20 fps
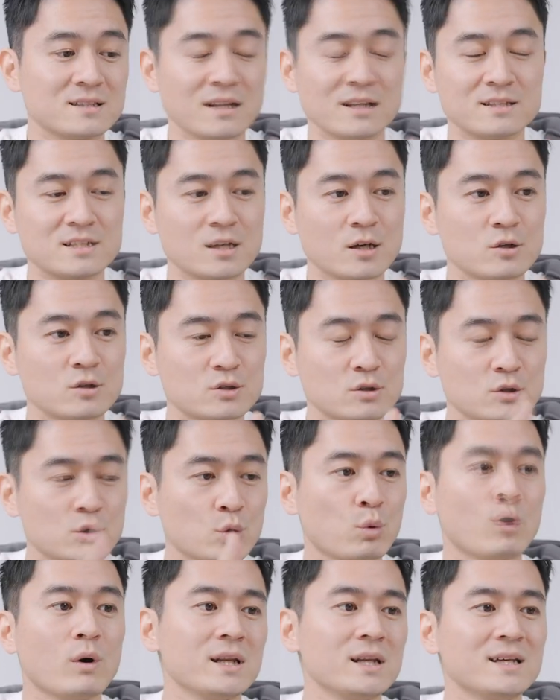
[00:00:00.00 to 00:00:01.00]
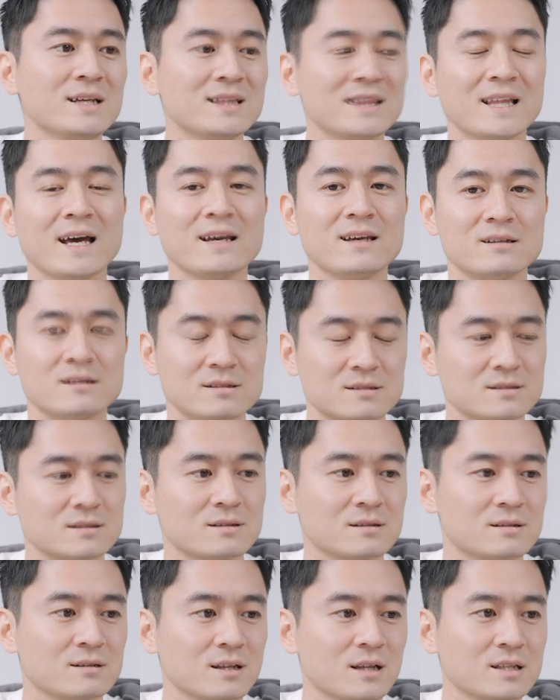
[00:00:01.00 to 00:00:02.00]
Let's go to 20 layers
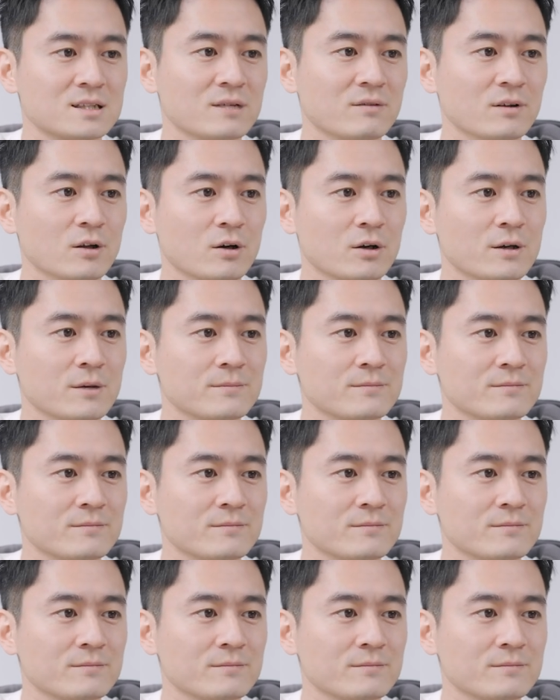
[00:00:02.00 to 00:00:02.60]
and let's have a look.